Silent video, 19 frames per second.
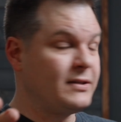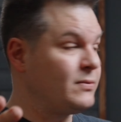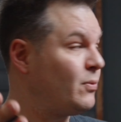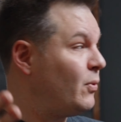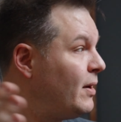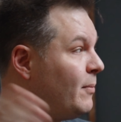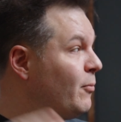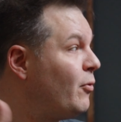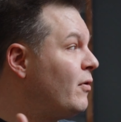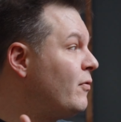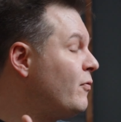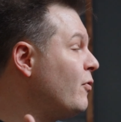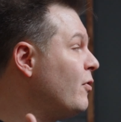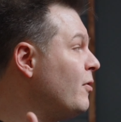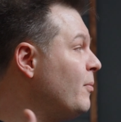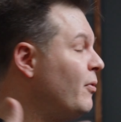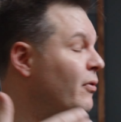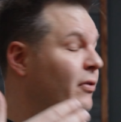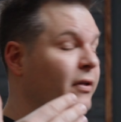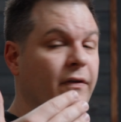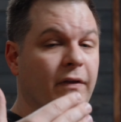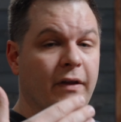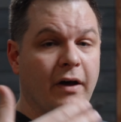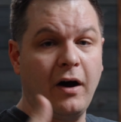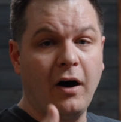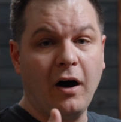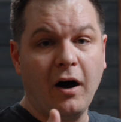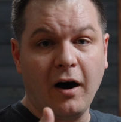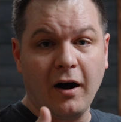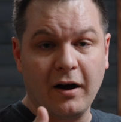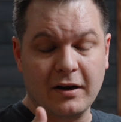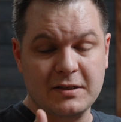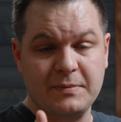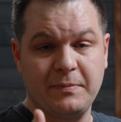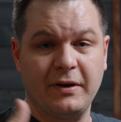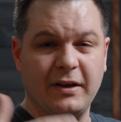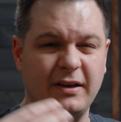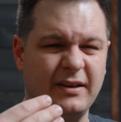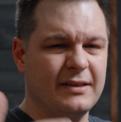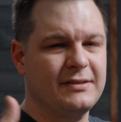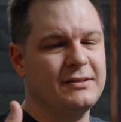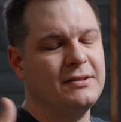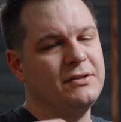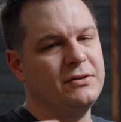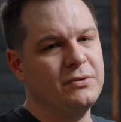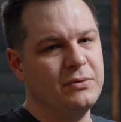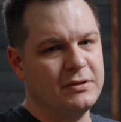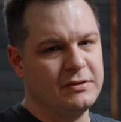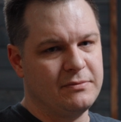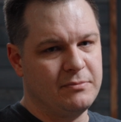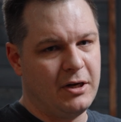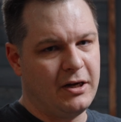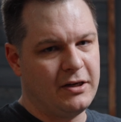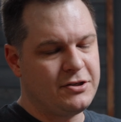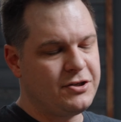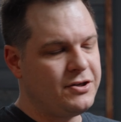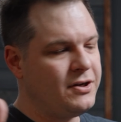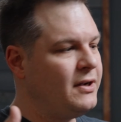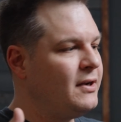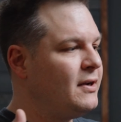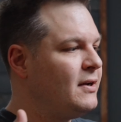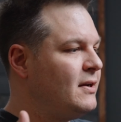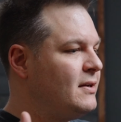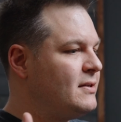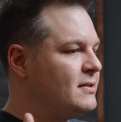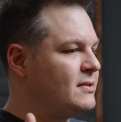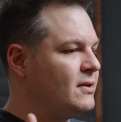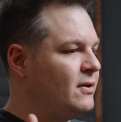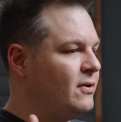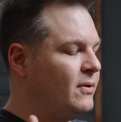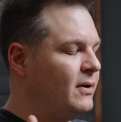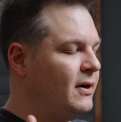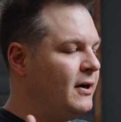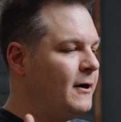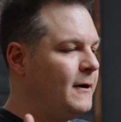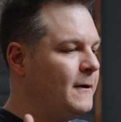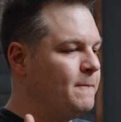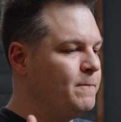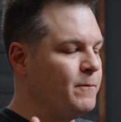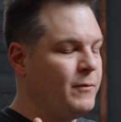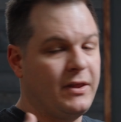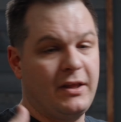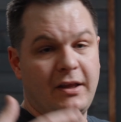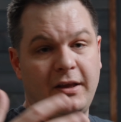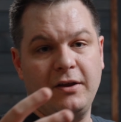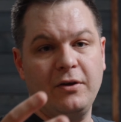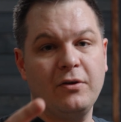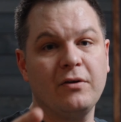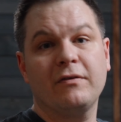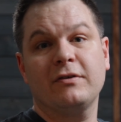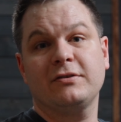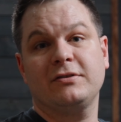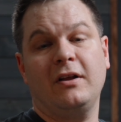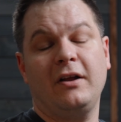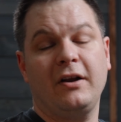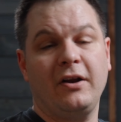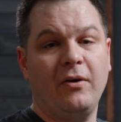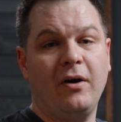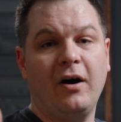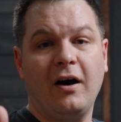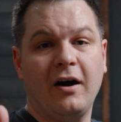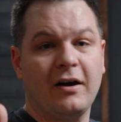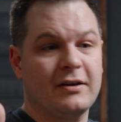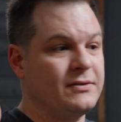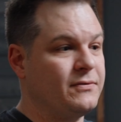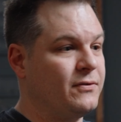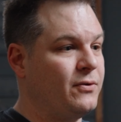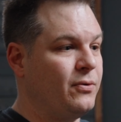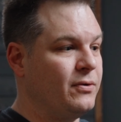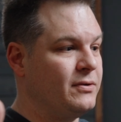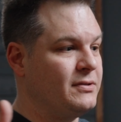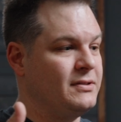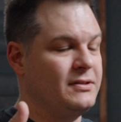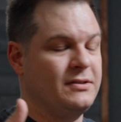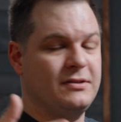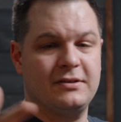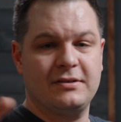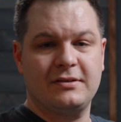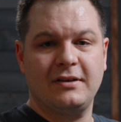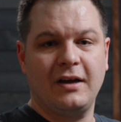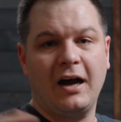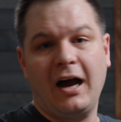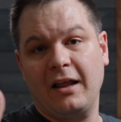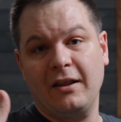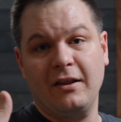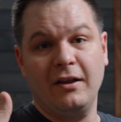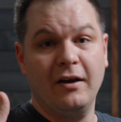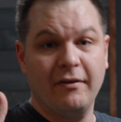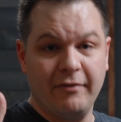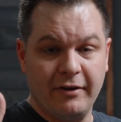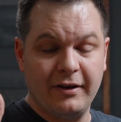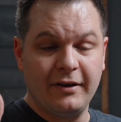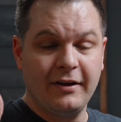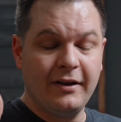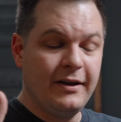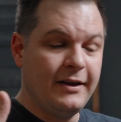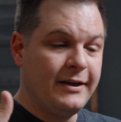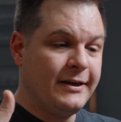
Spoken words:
It's way more affordable than the aux, but it doesn't do as much. So the Universal Audio aux, of course, is just, I love it.